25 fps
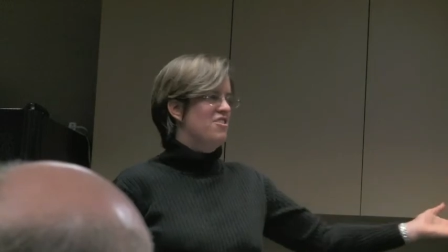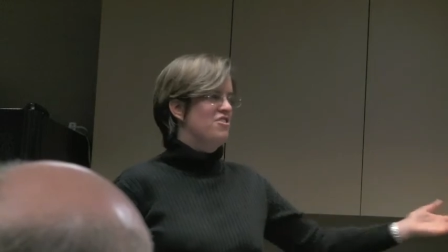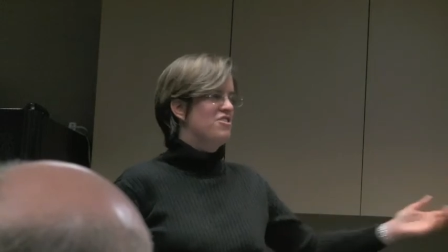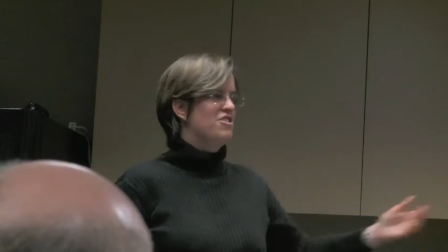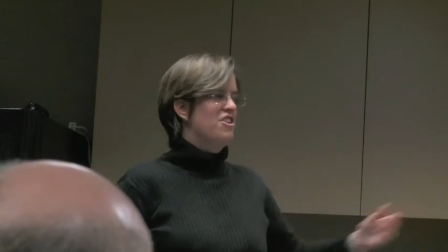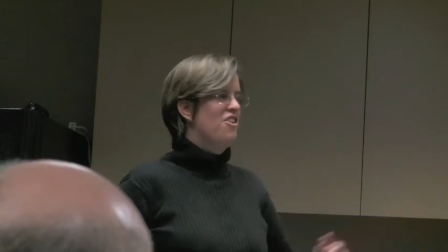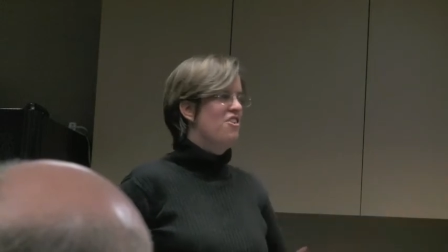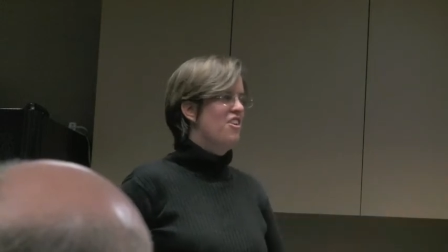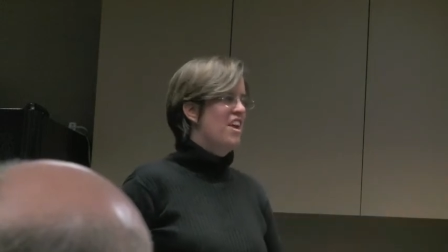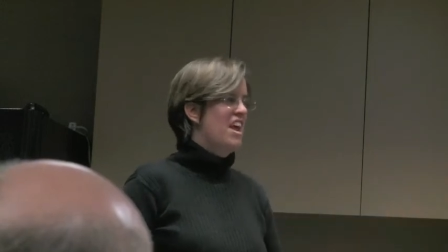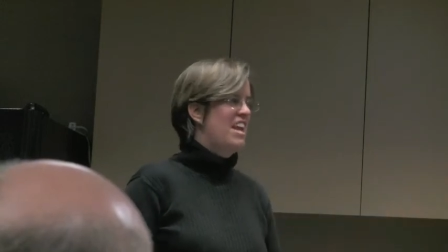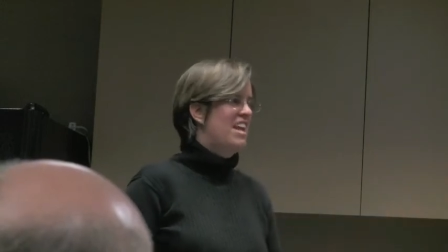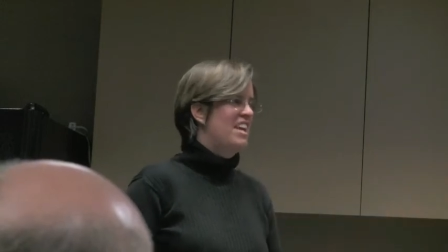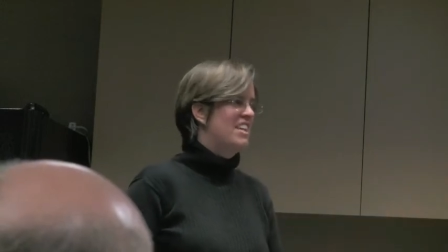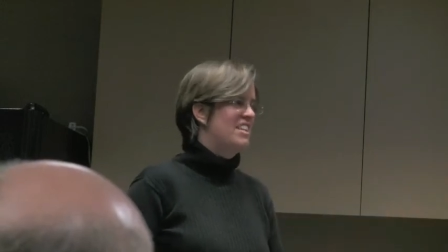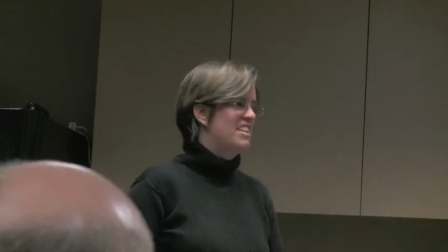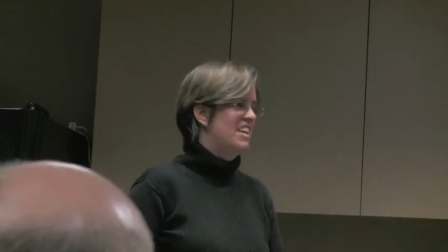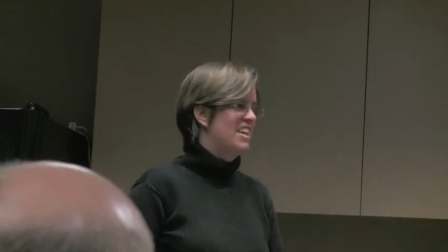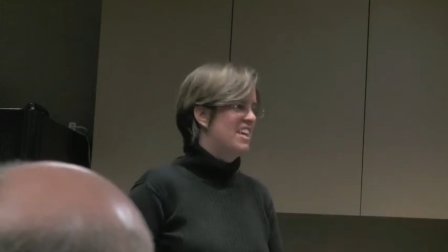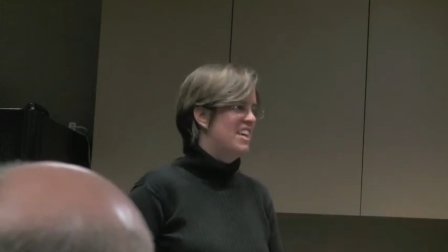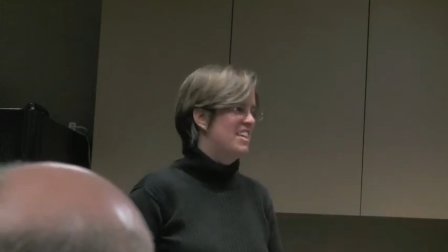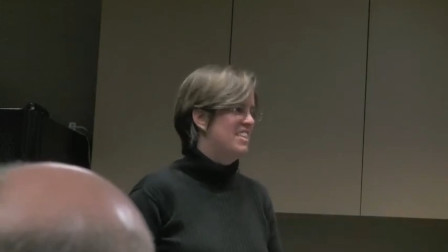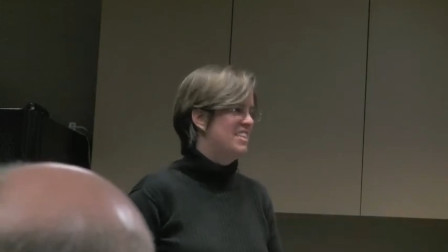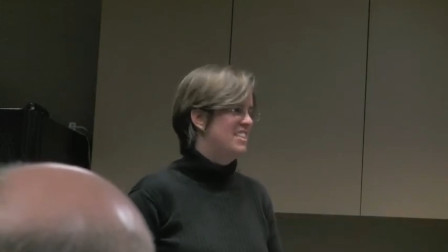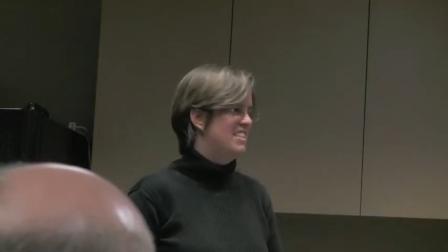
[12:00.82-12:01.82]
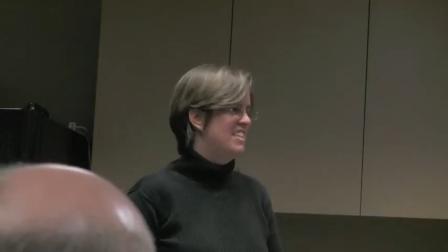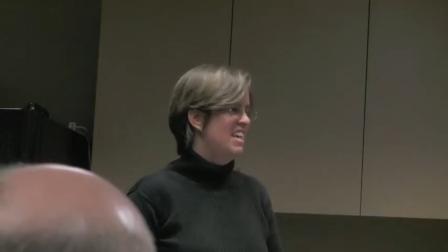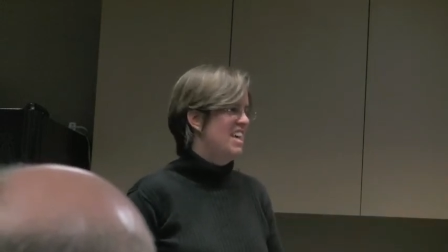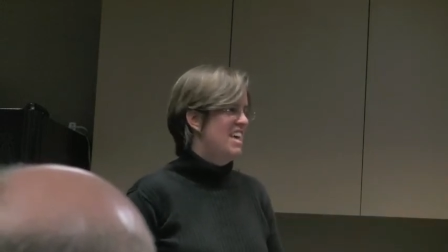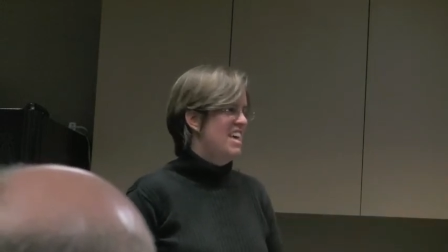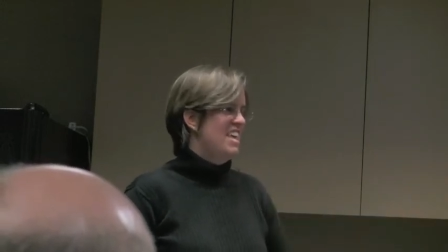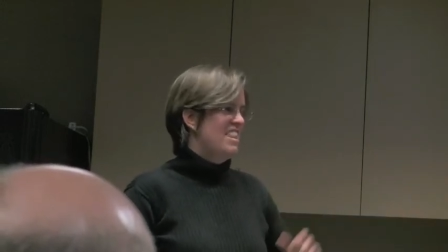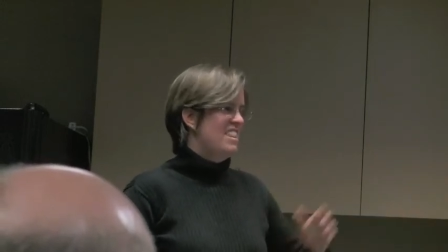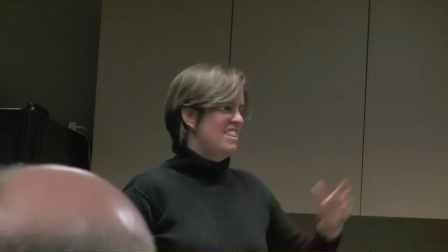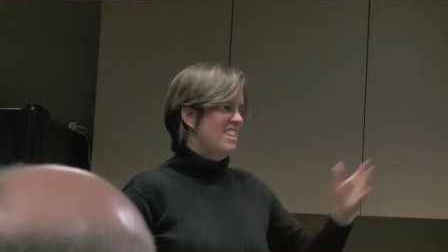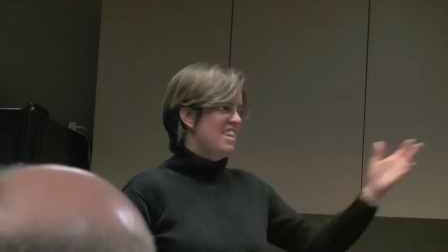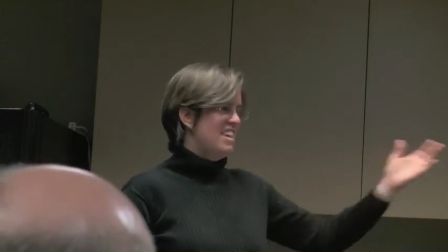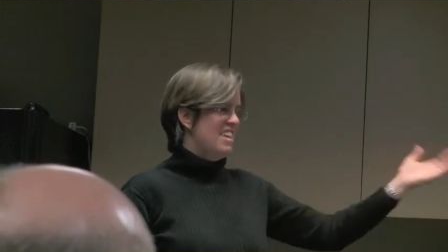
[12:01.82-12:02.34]
you're donating to his,
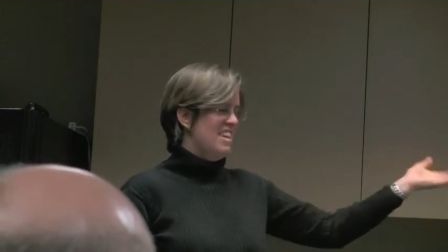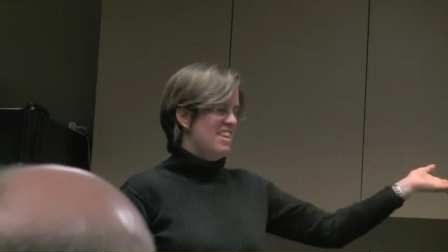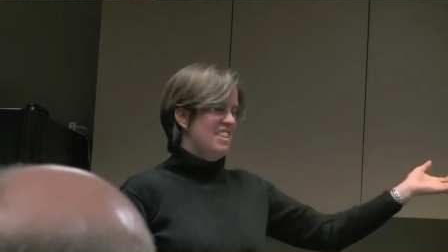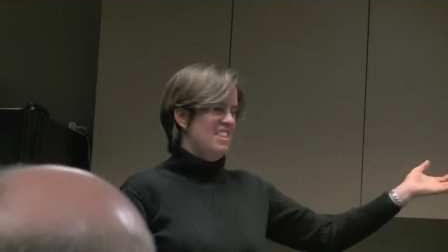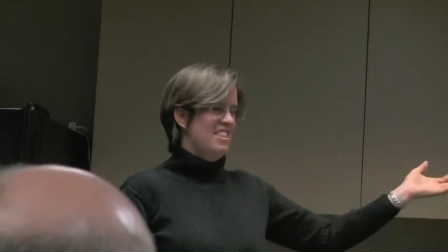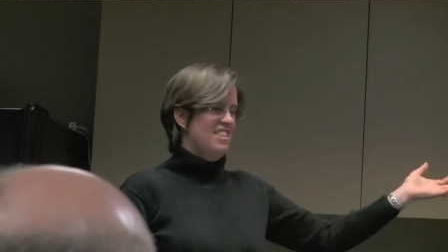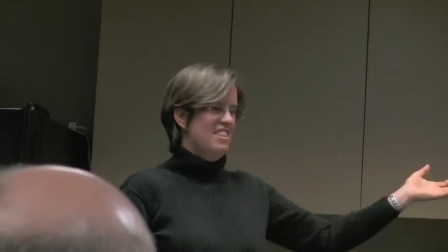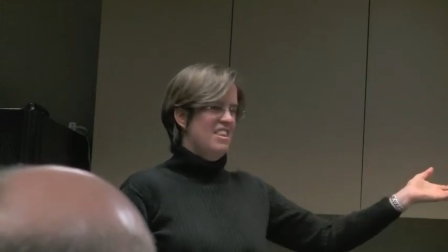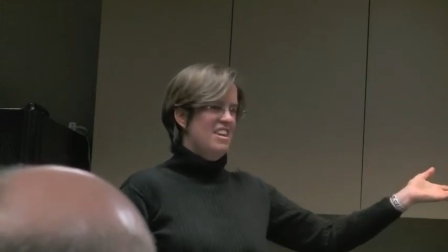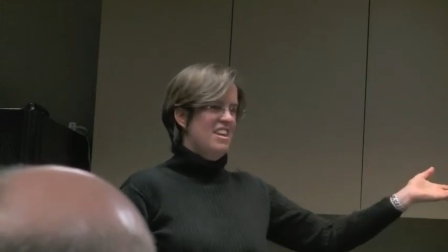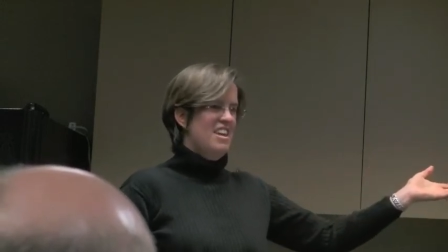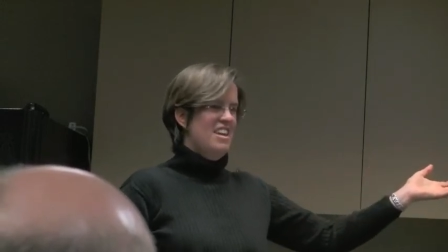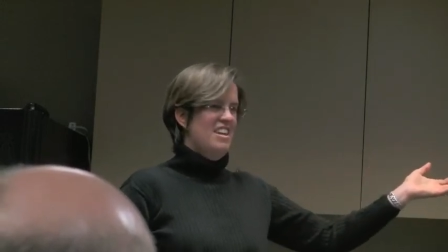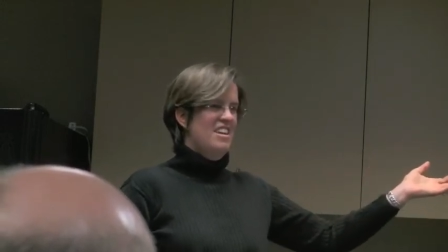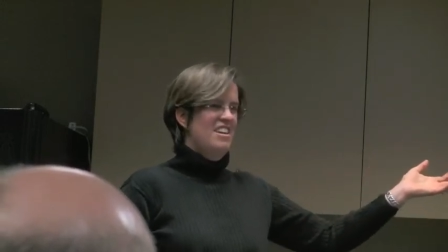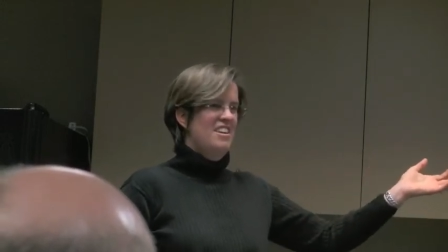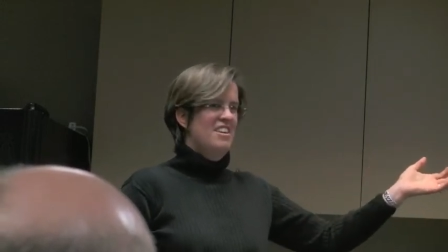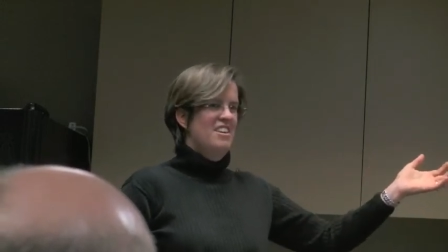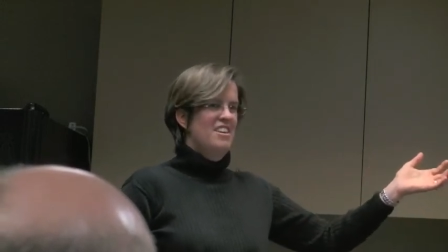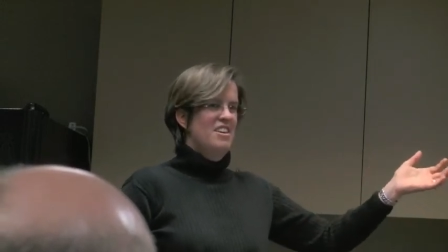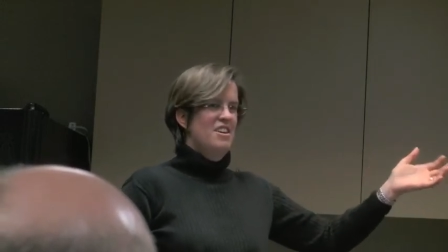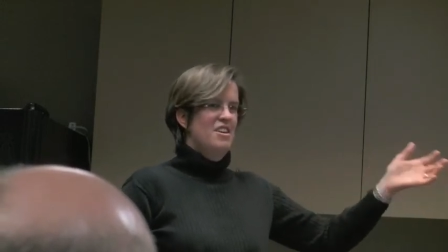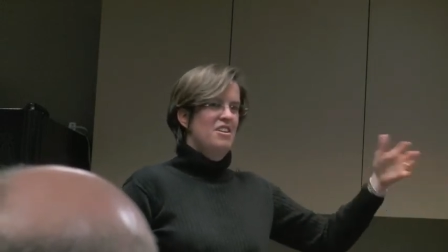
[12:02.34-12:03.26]
the, the,